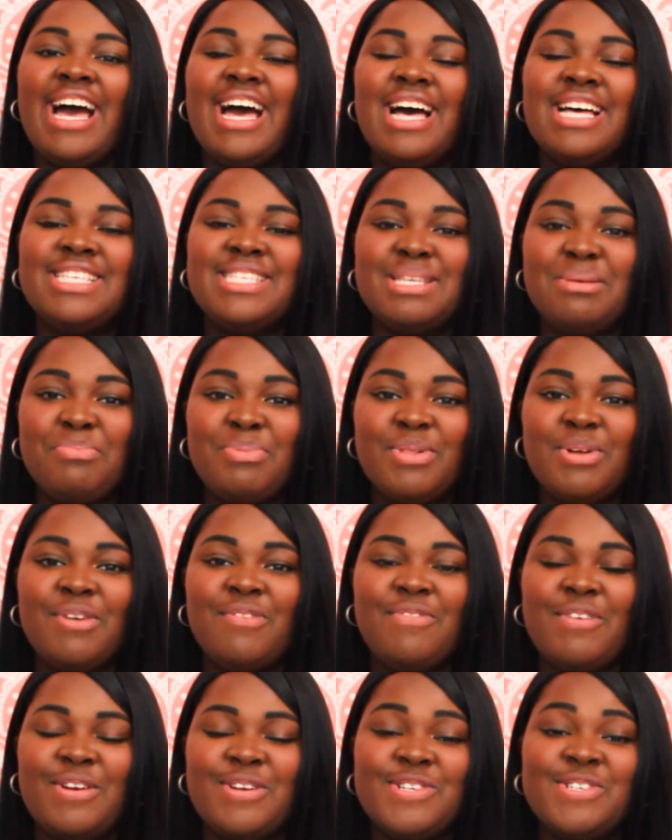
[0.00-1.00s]
a
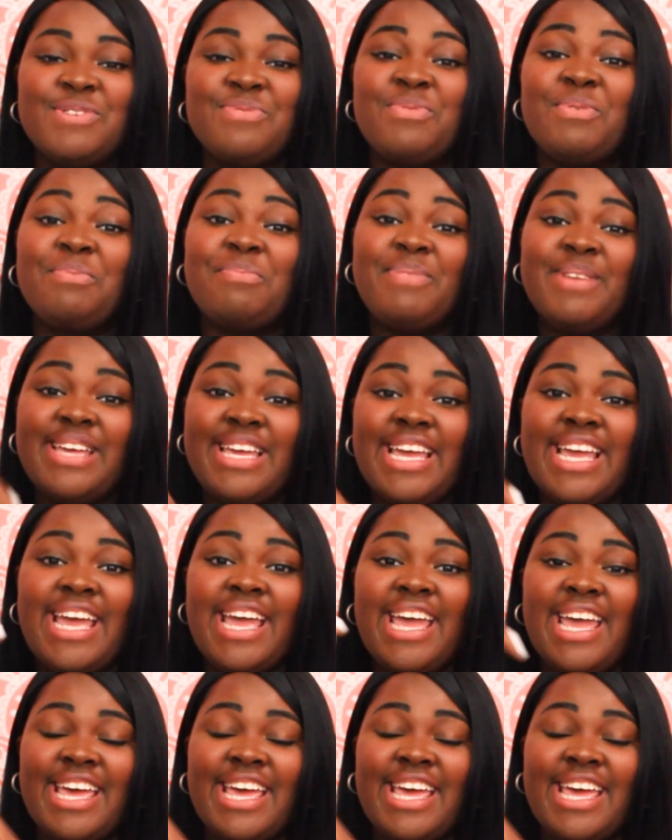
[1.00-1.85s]
simpler version will be